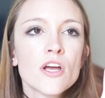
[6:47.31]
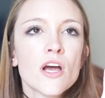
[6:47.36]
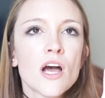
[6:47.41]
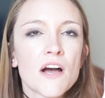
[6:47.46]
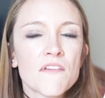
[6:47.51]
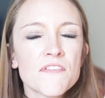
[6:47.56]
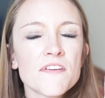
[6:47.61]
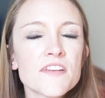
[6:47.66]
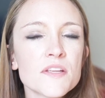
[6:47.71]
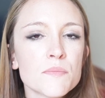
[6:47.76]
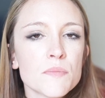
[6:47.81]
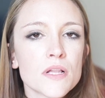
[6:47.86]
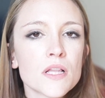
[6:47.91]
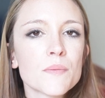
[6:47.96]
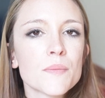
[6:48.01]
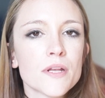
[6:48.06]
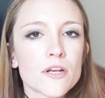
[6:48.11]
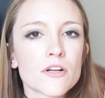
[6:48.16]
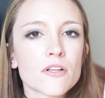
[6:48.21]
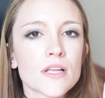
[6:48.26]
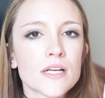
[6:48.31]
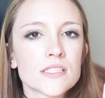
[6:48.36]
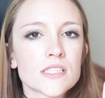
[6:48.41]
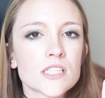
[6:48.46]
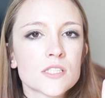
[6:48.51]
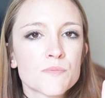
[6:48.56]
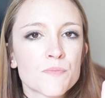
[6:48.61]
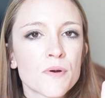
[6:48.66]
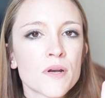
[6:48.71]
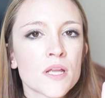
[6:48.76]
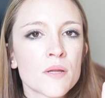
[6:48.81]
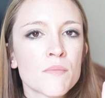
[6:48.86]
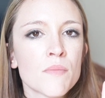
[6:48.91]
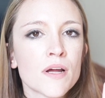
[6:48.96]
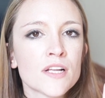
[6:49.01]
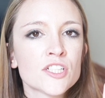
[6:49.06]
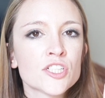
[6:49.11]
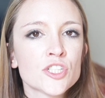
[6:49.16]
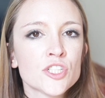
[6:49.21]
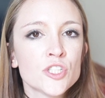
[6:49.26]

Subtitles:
a 50mm lens is pretty much